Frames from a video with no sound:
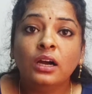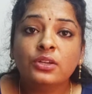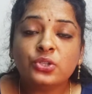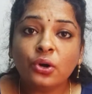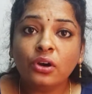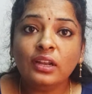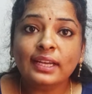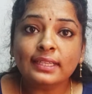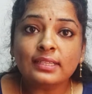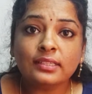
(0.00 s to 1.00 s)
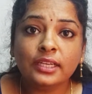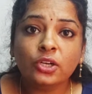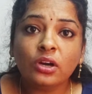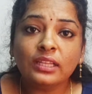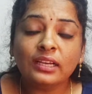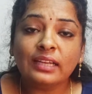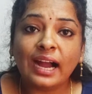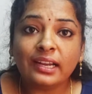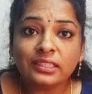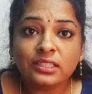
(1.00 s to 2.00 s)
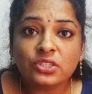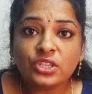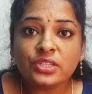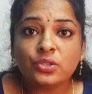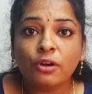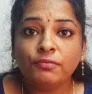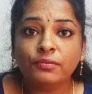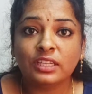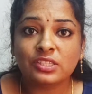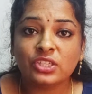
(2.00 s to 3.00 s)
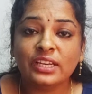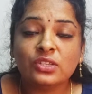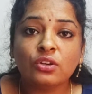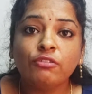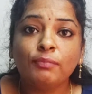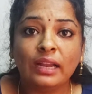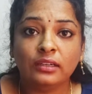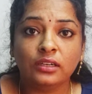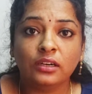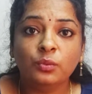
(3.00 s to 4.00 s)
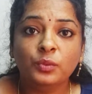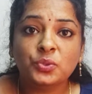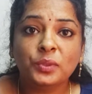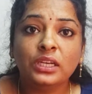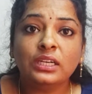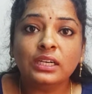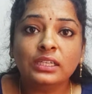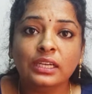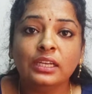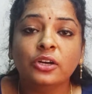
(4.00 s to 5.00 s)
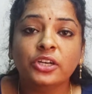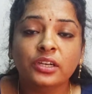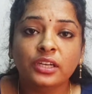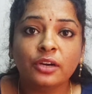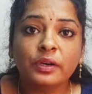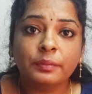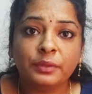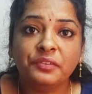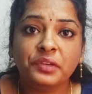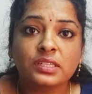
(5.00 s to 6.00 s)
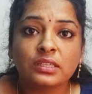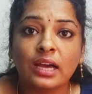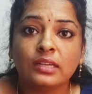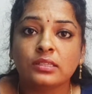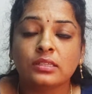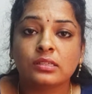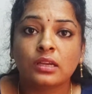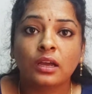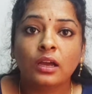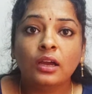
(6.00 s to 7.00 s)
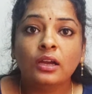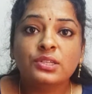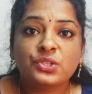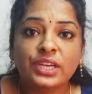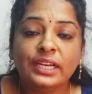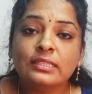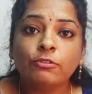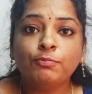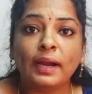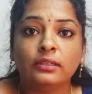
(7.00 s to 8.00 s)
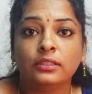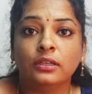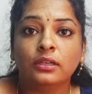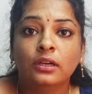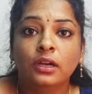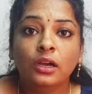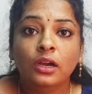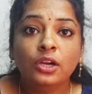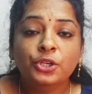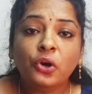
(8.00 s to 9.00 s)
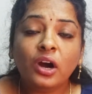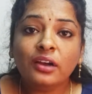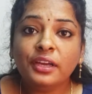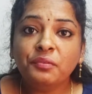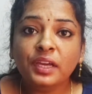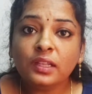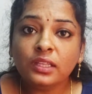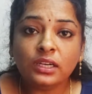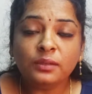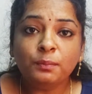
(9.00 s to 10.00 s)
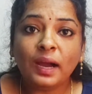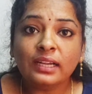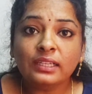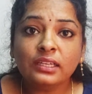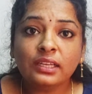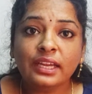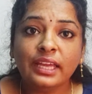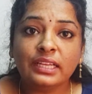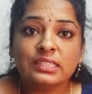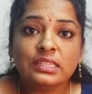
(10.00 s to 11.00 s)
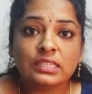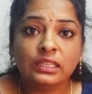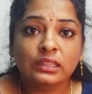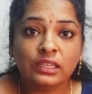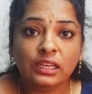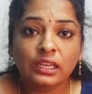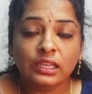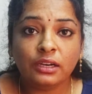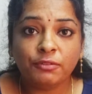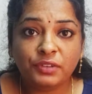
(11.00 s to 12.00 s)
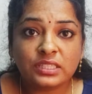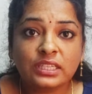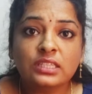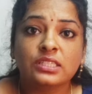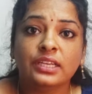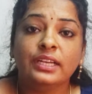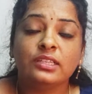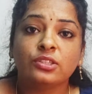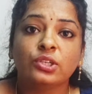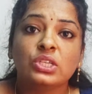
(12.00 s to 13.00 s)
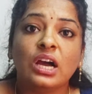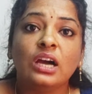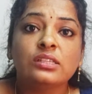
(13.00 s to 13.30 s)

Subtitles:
So let us recall the characteristics of the states of matter which we learned in our previous classes. States of matter. You are aware that matter can exist in three physical states. Those are